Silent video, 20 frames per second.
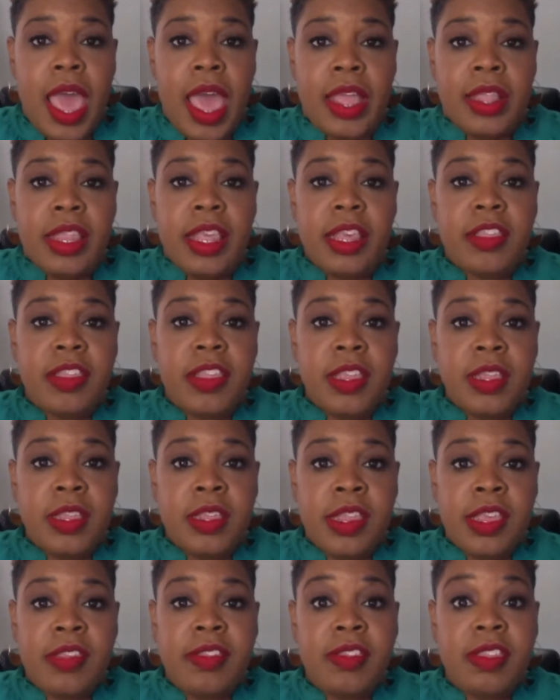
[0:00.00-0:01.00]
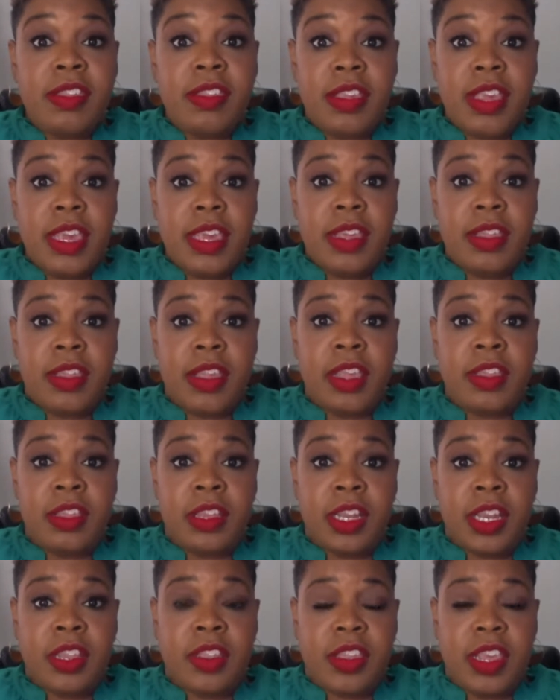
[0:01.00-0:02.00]
And this disease is
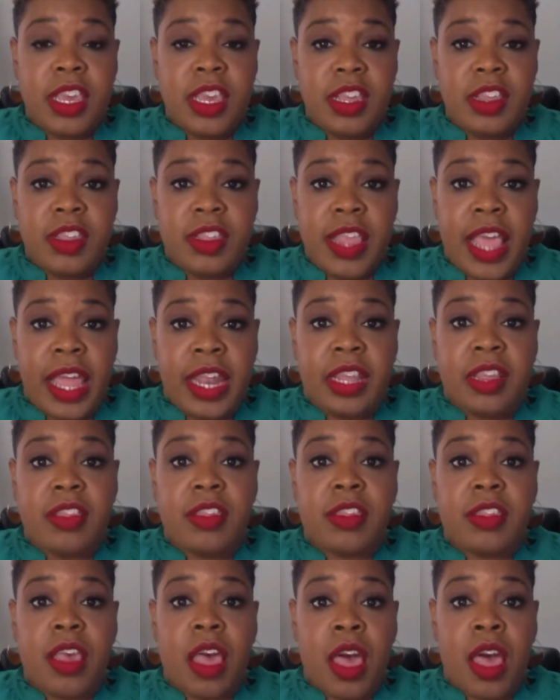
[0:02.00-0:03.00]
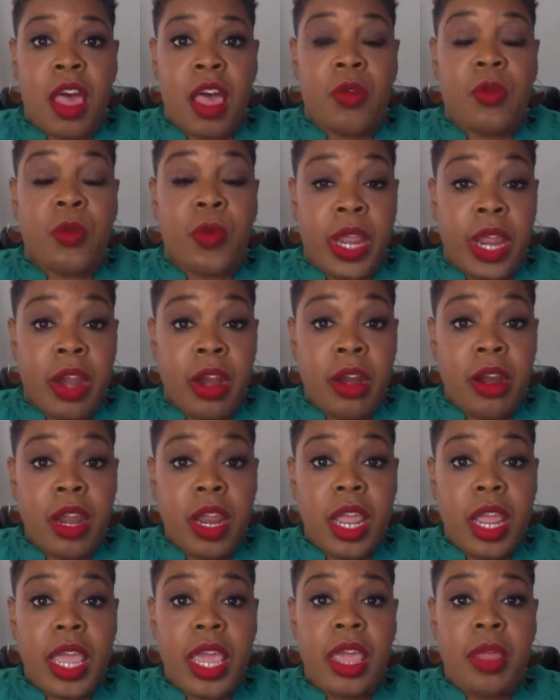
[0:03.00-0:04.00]
a disease that is
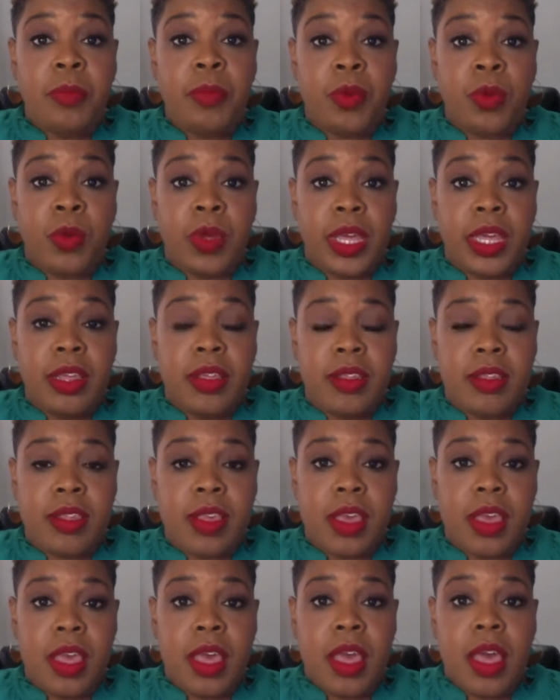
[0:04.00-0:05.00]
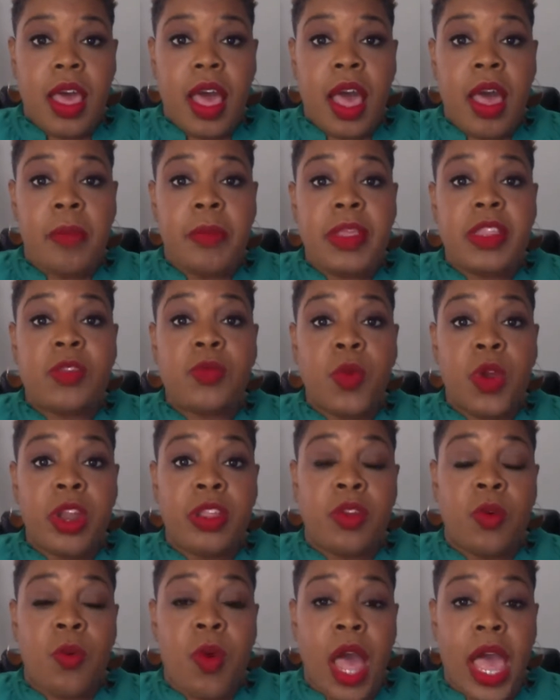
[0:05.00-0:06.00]
rare in boys. It's
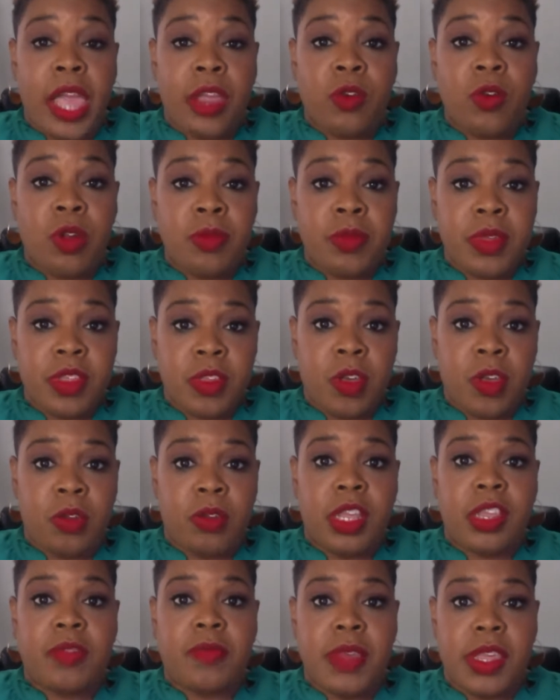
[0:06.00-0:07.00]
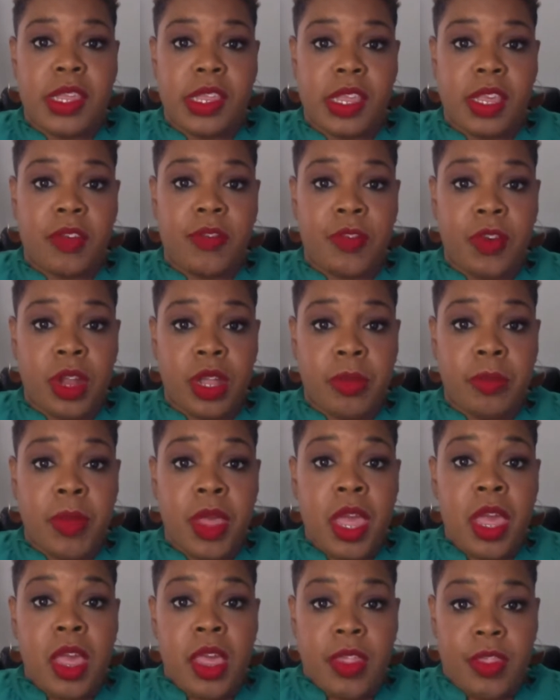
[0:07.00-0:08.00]
where the Y chromosome is missing
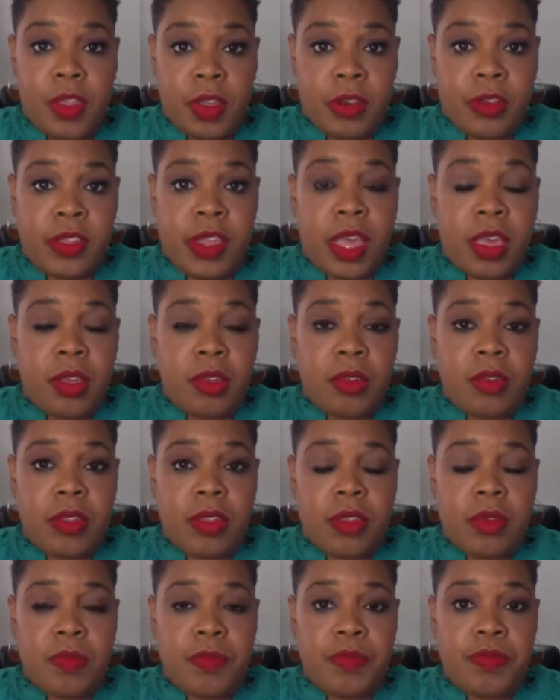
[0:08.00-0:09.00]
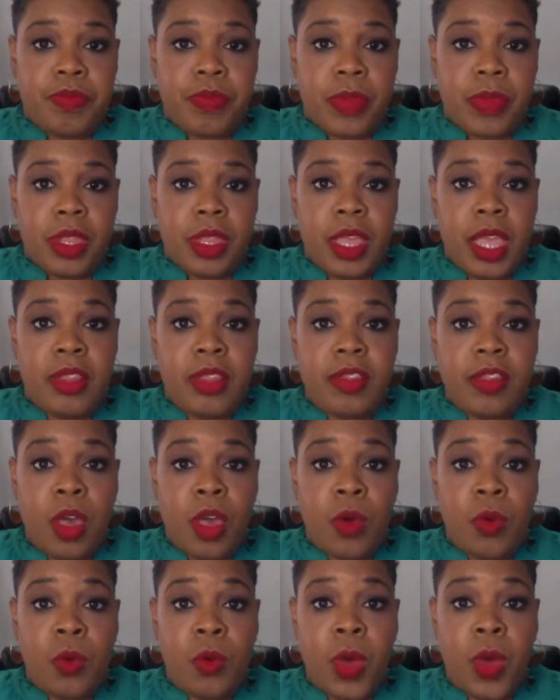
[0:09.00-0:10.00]
from their cells. And
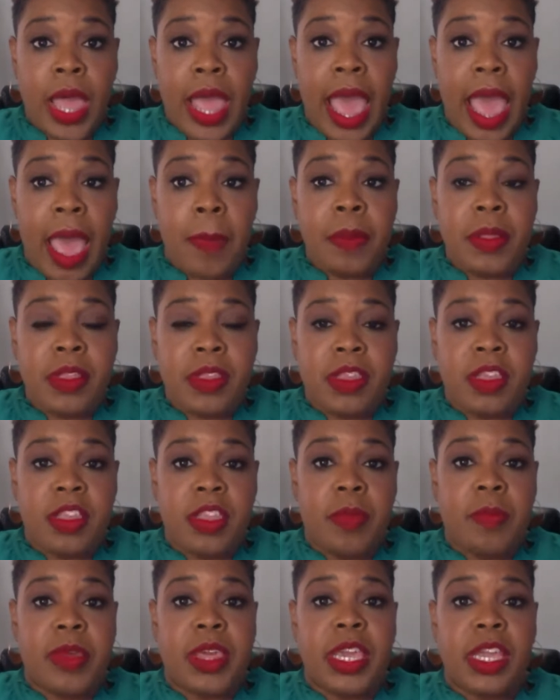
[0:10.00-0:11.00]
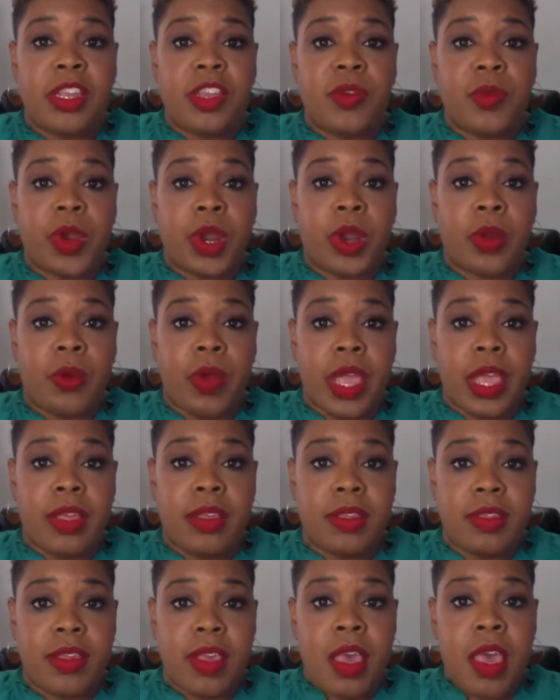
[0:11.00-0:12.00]
so what happens is they begin to
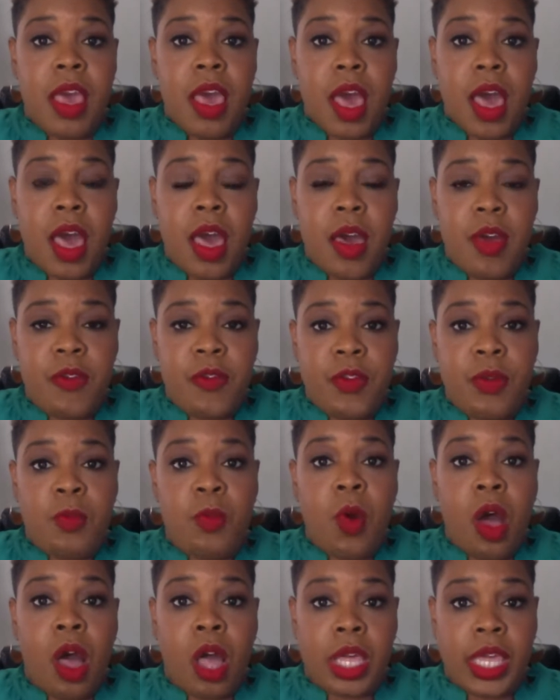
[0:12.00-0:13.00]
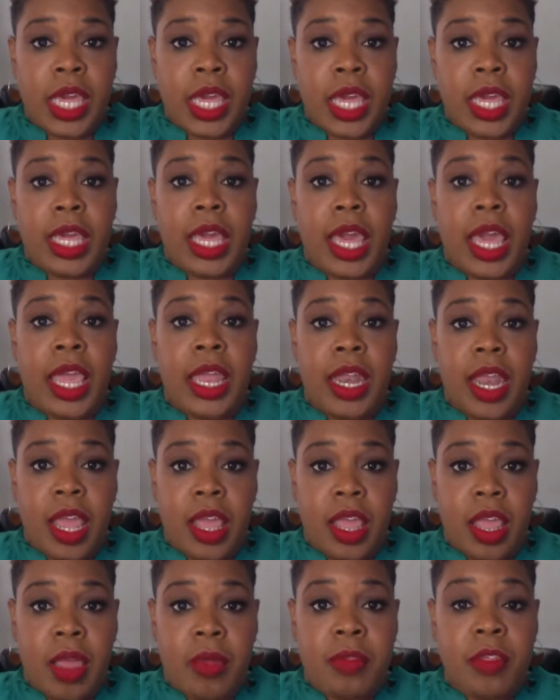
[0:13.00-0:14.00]
regress from walking,
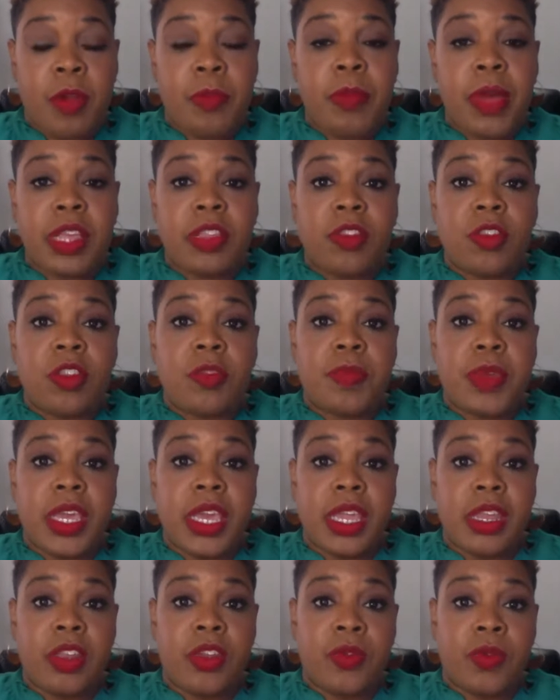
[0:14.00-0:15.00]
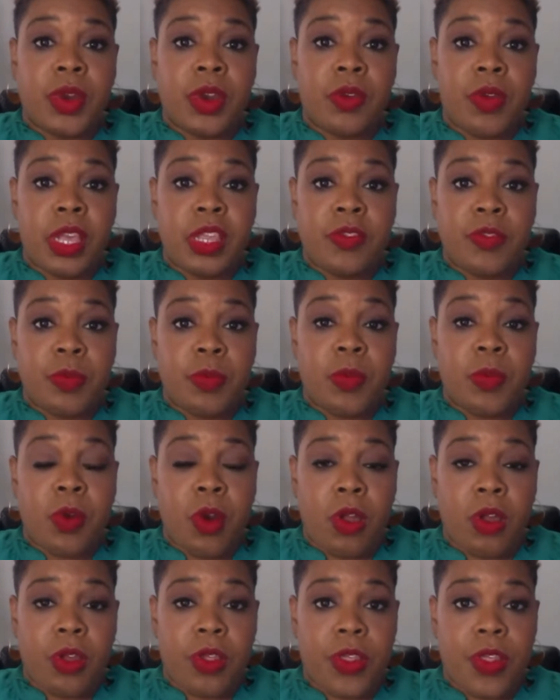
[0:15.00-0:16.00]
and their muscles begin to regress from
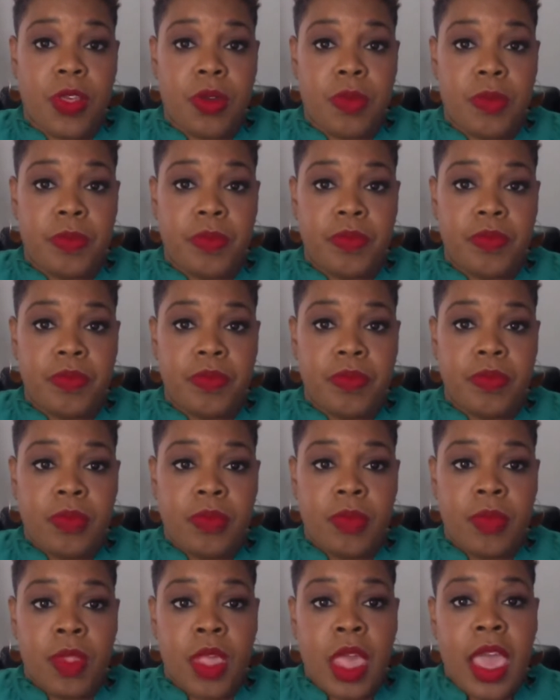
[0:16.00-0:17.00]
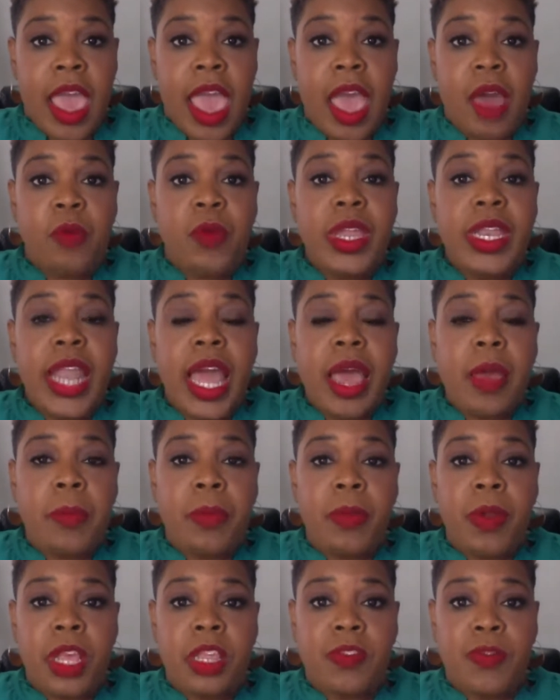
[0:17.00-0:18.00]
growth. Had we
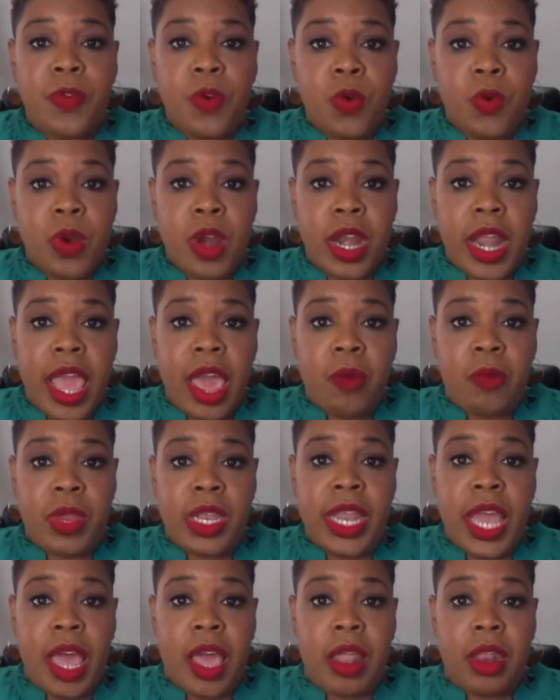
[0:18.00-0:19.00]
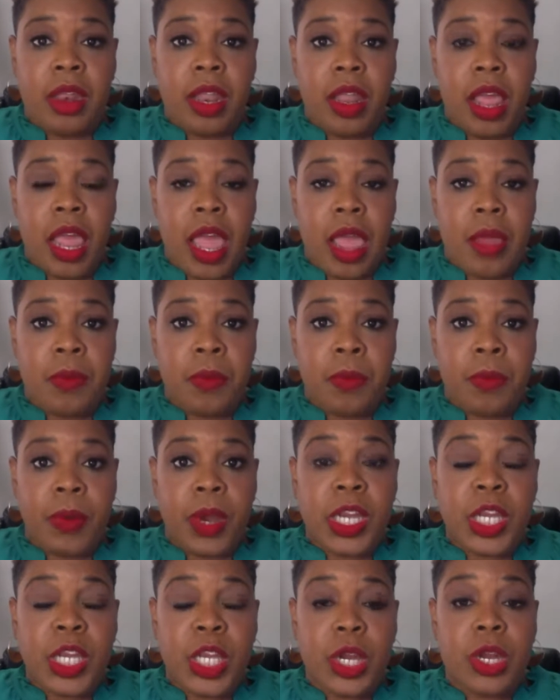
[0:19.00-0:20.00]
not pressed forward, had we not
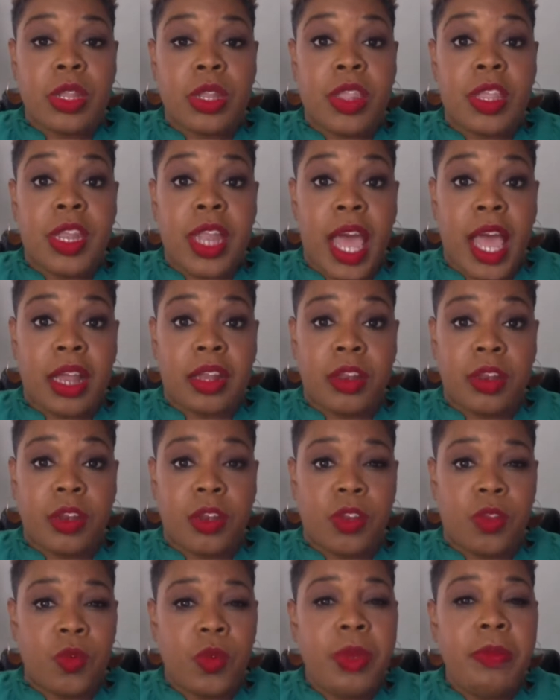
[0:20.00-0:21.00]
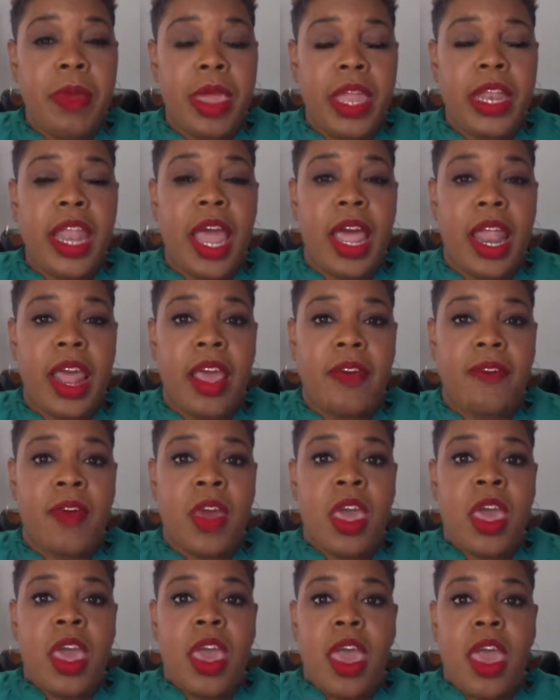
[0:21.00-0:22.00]
pressured the doctors, we may not
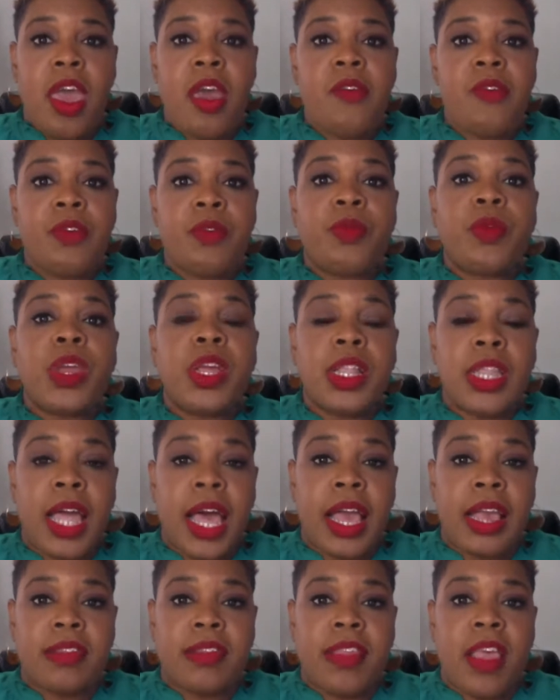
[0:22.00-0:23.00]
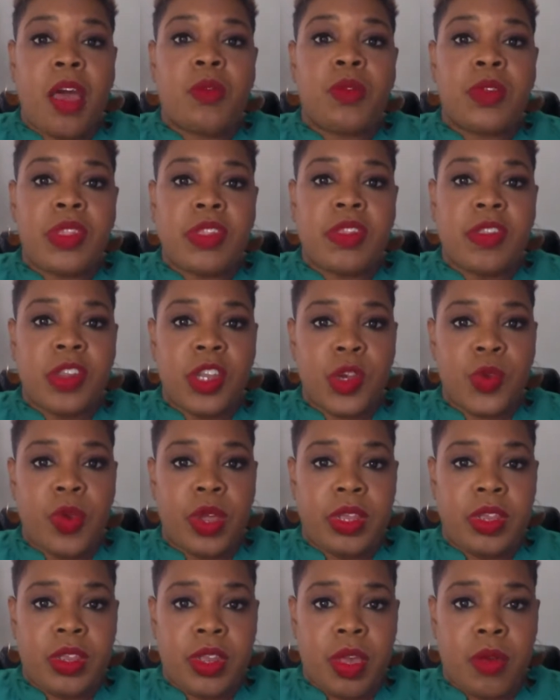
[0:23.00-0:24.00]
have ever realized that was the
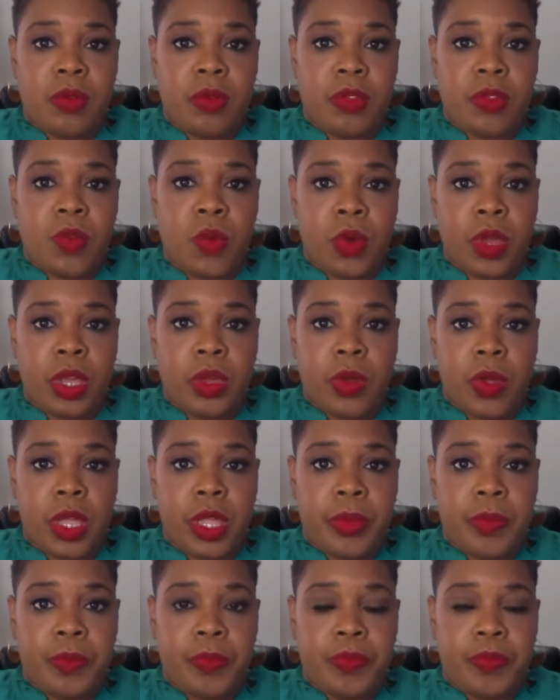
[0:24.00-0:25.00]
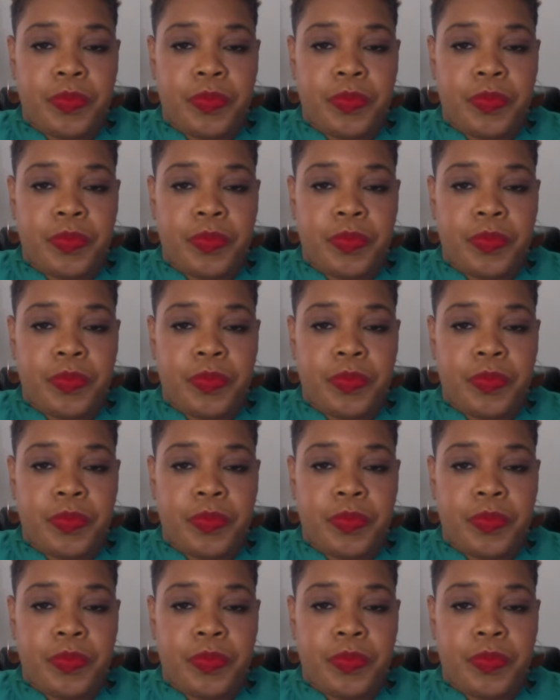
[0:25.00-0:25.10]
situation that was going on.